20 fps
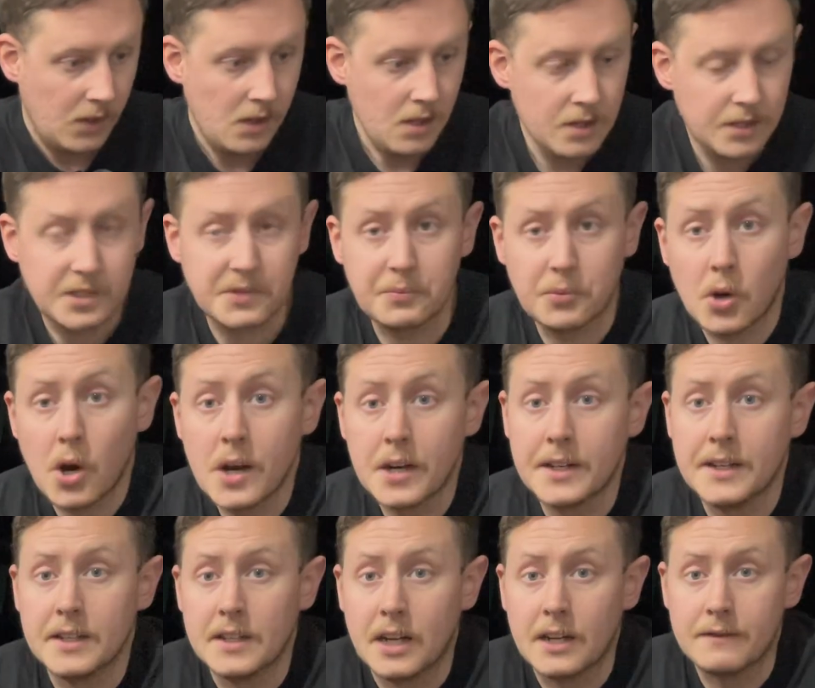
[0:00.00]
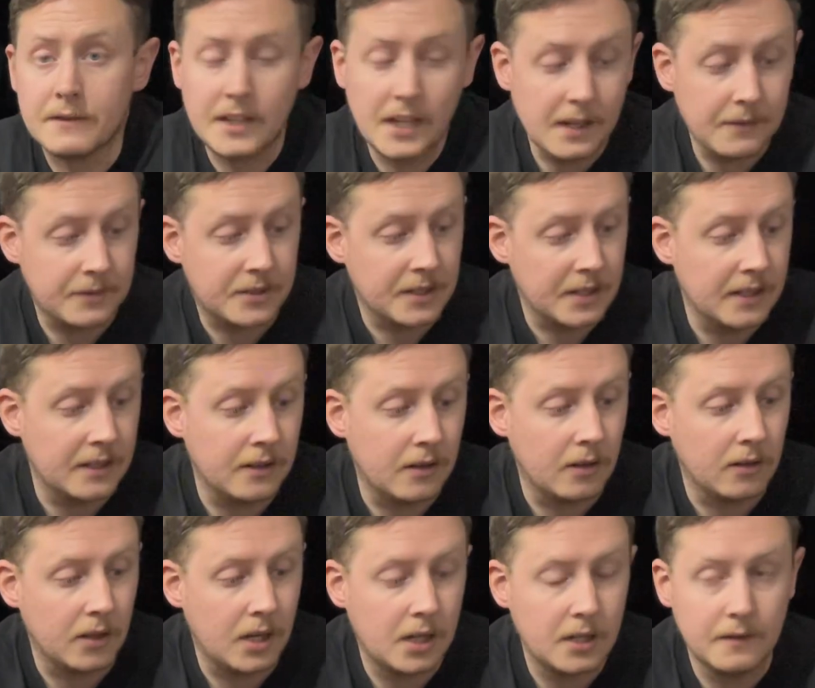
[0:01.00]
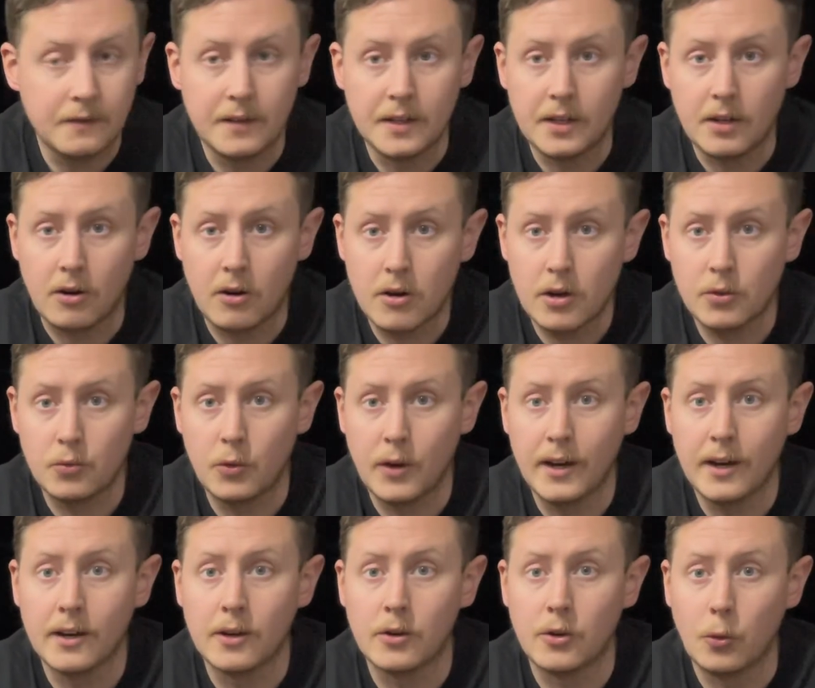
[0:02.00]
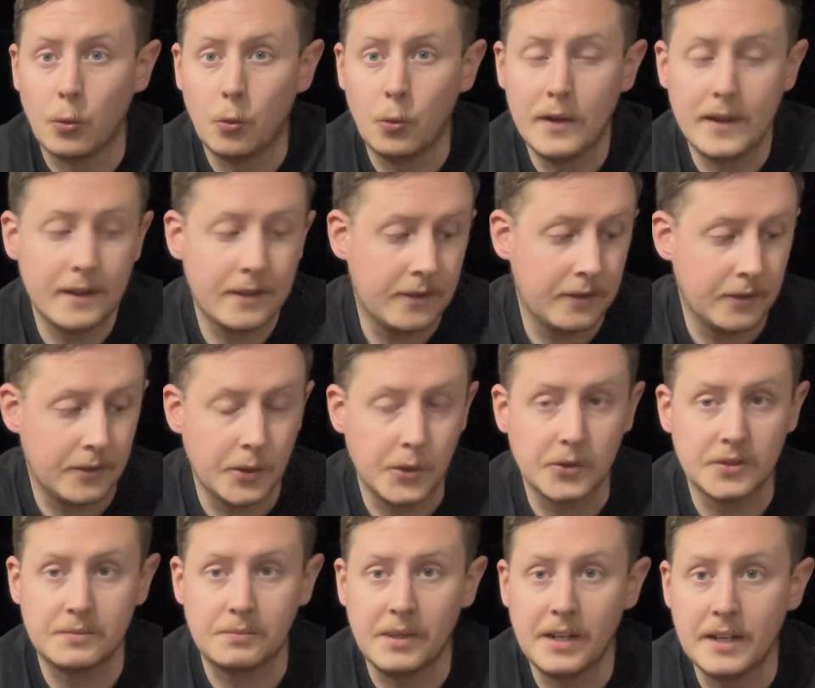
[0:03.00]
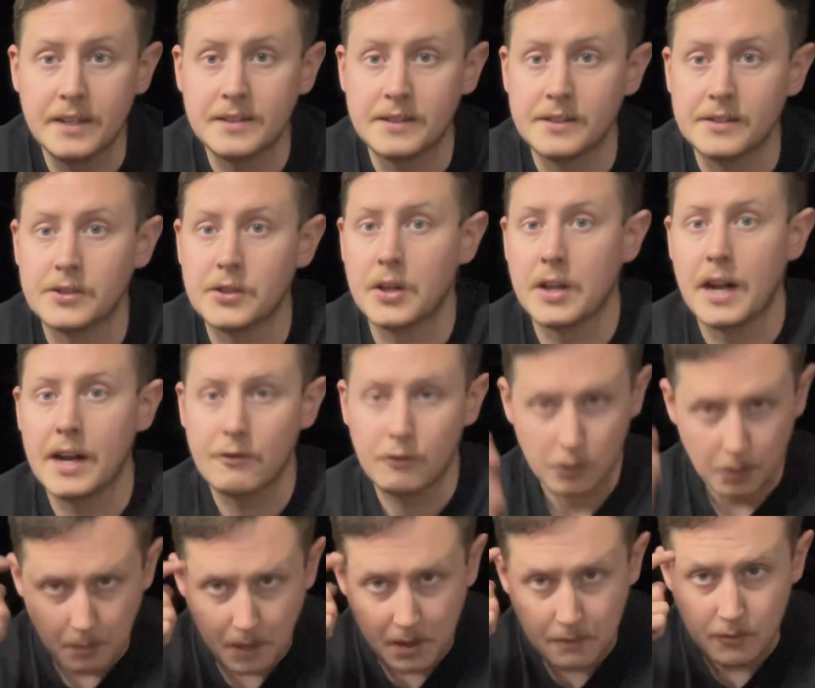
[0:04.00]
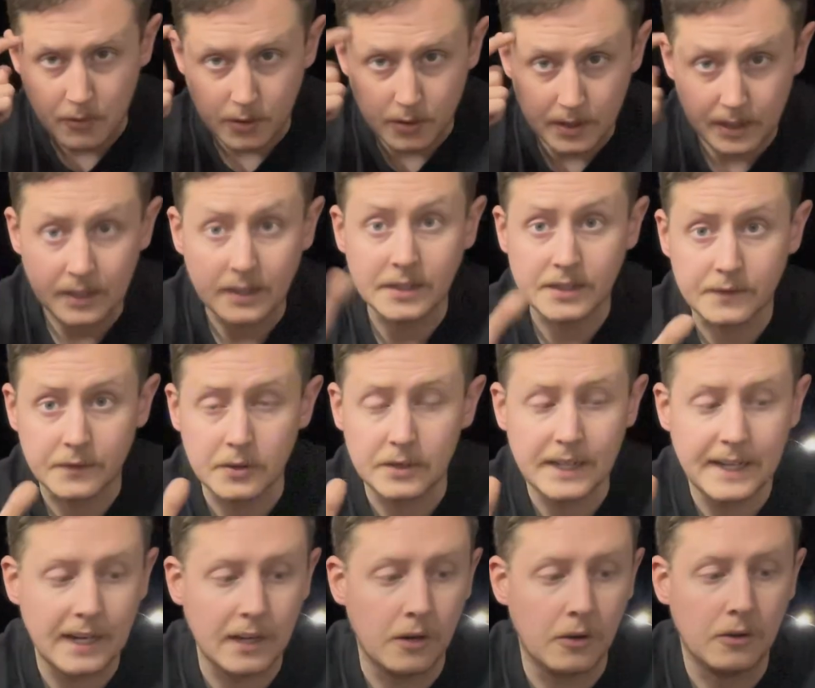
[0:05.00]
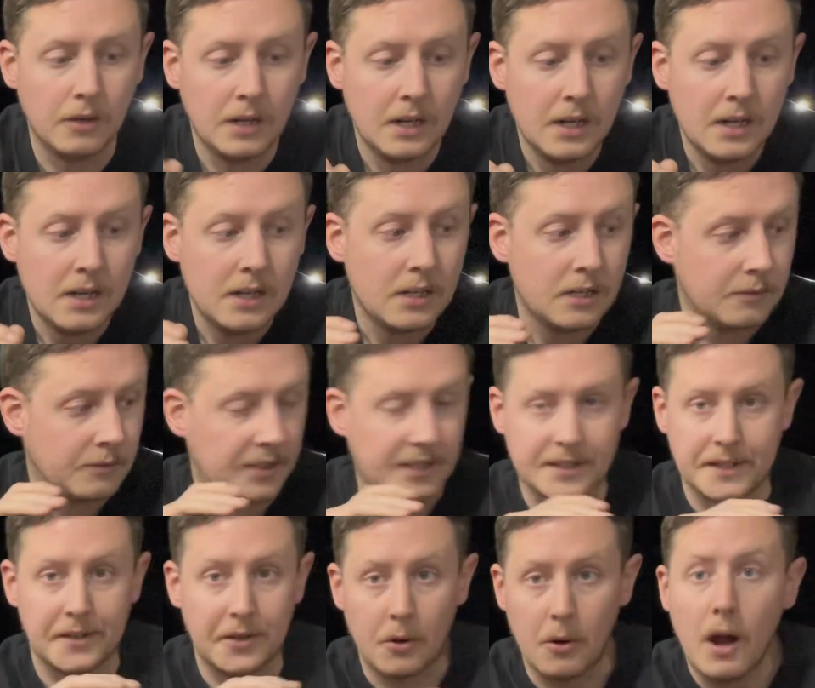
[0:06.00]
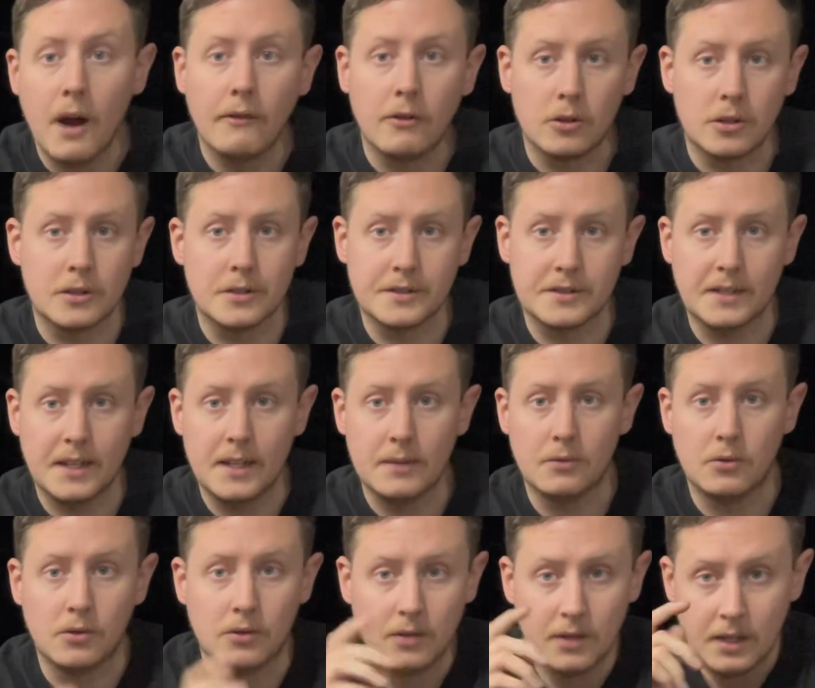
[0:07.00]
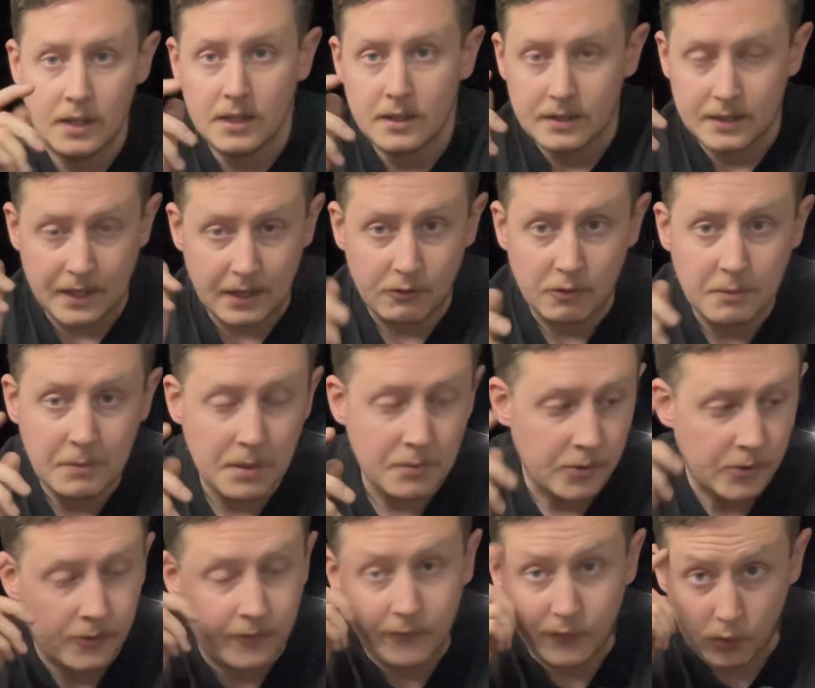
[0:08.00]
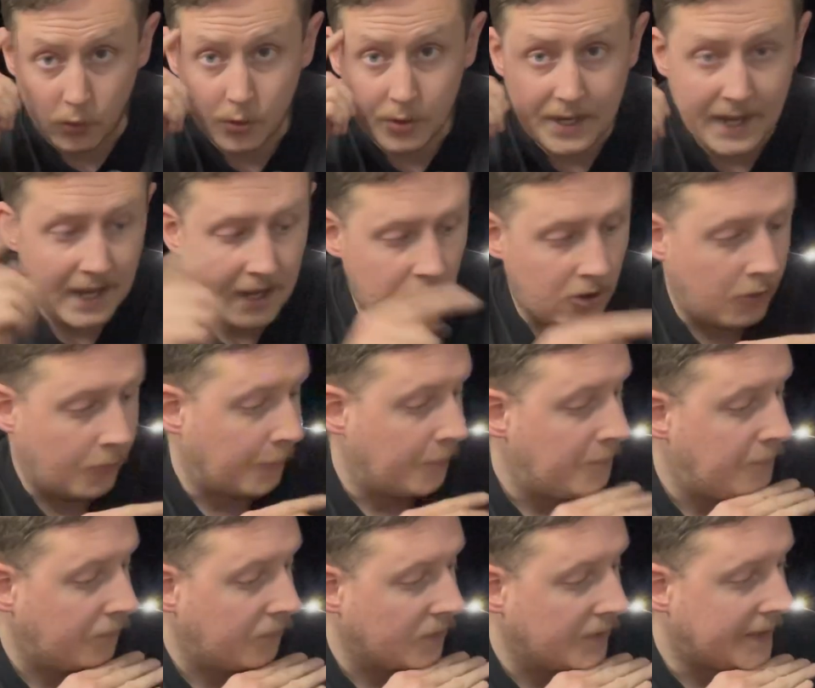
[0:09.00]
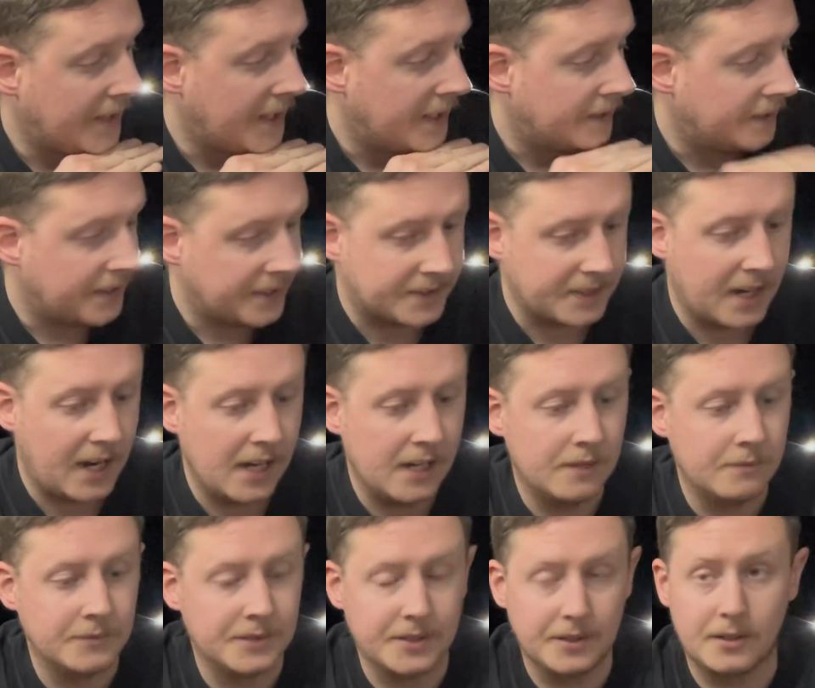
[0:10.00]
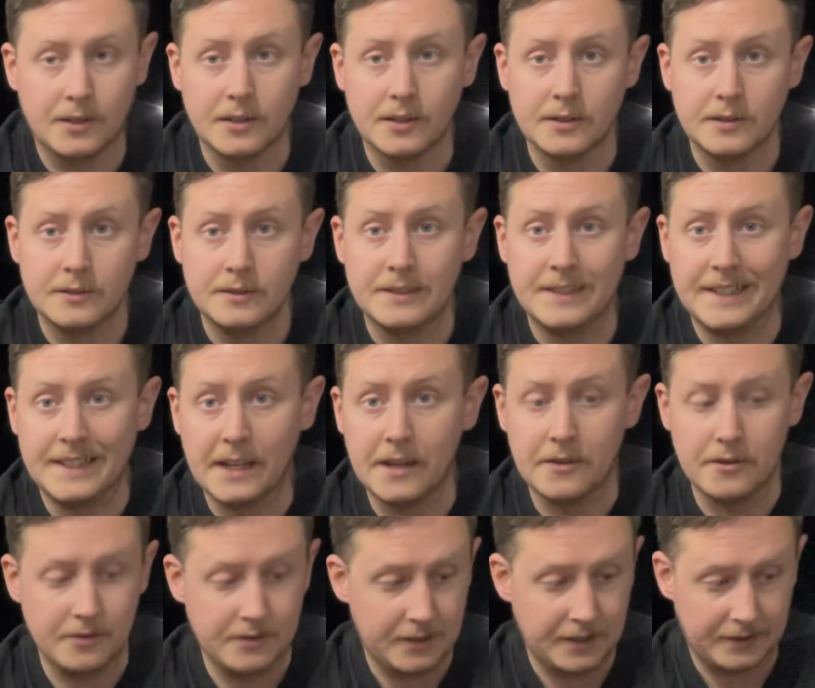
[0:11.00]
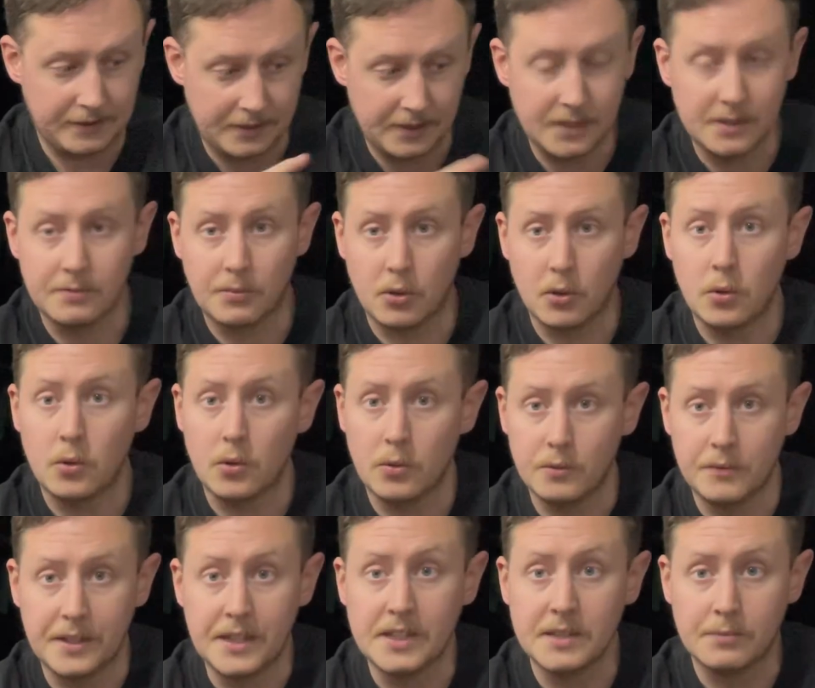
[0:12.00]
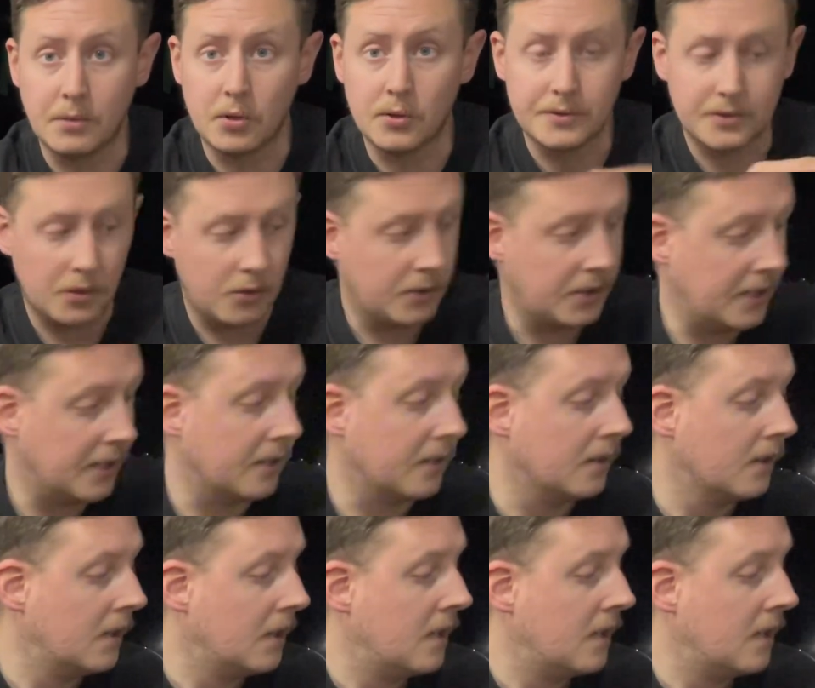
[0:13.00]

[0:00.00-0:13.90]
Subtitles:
sprocket, I kept a lot of the hardware with those pieces so that I remember, at least for now, because I don't have a large table, but I remember for now that these items are together. Like these bolts go here.